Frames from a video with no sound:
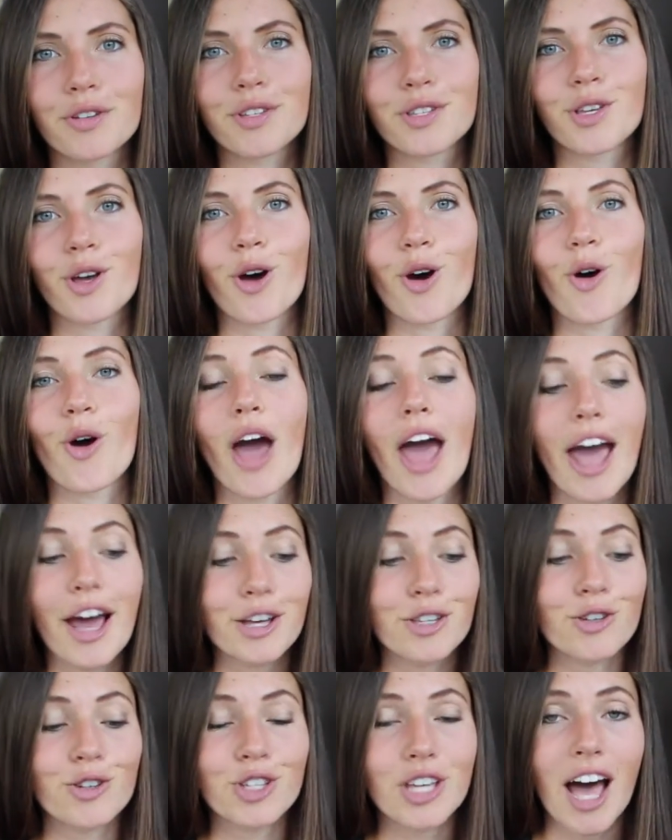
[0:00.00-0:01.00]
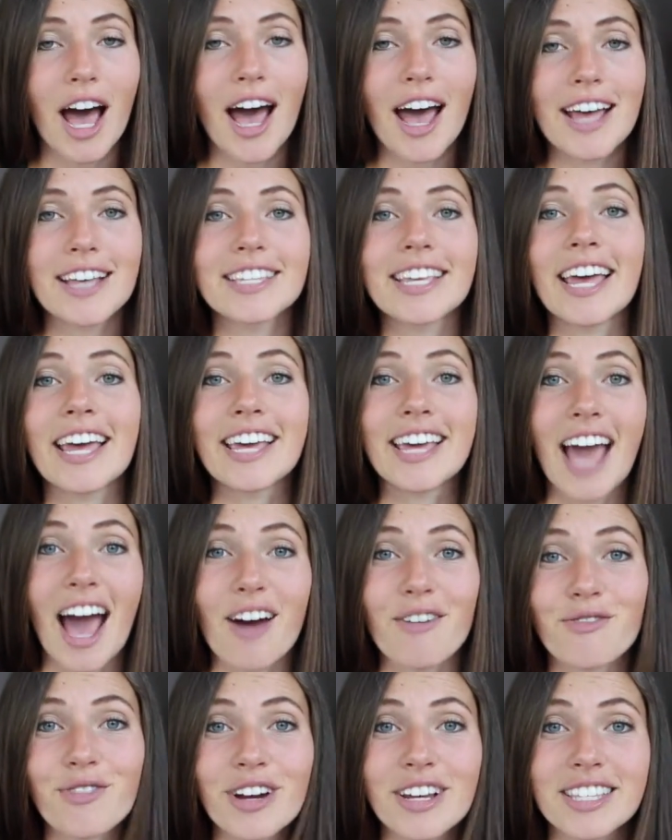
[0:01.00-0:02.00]
So exercise and
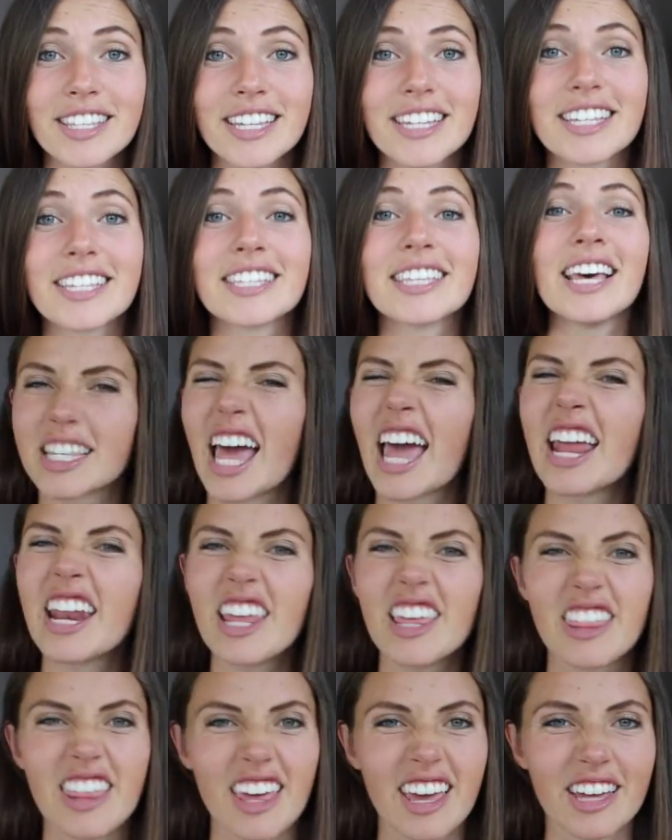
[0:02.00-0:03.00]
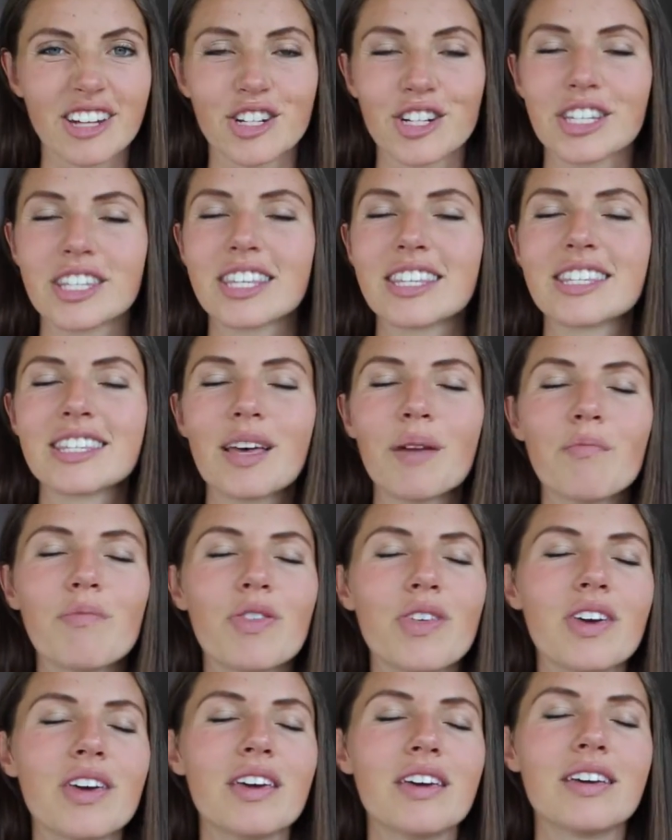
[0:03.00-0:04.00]
calf raises, anything. It's just
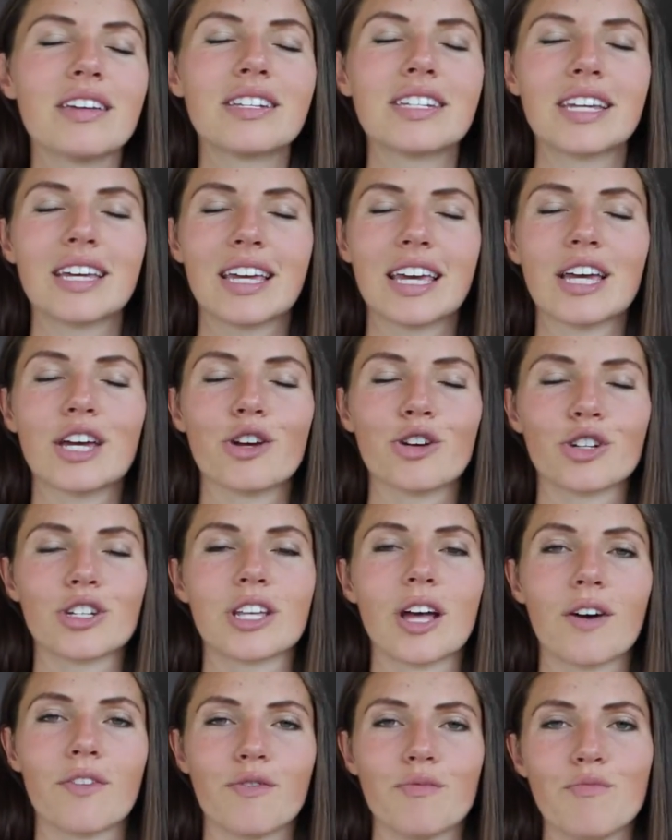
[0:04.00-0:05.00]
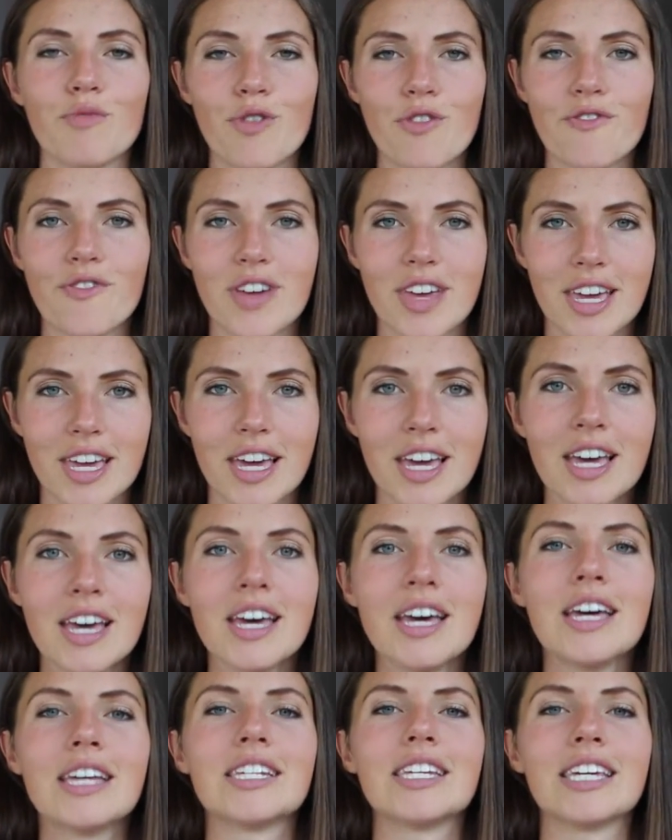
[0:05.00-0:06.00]
something to get yourself moving,
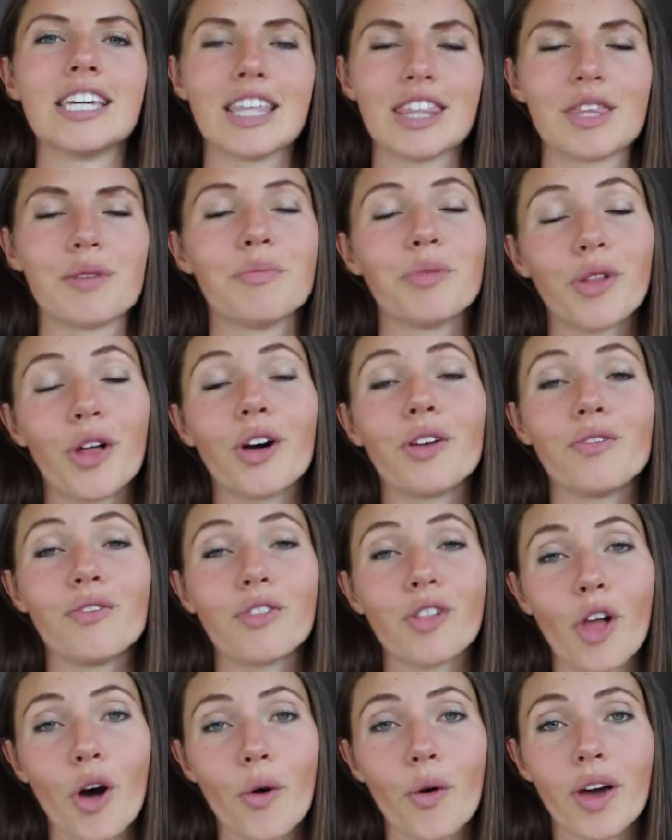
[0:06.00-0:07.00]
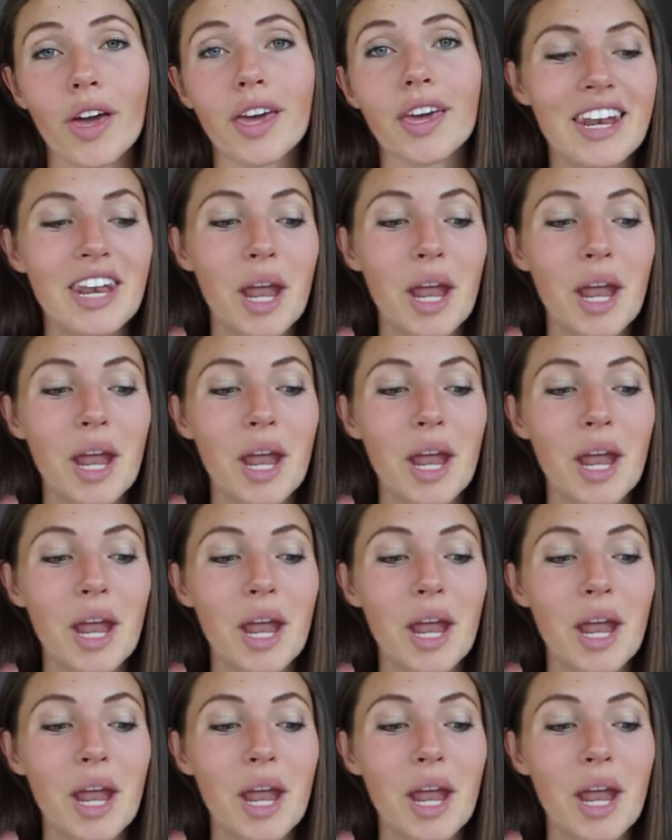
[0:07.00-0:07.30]
to get the blood flowing.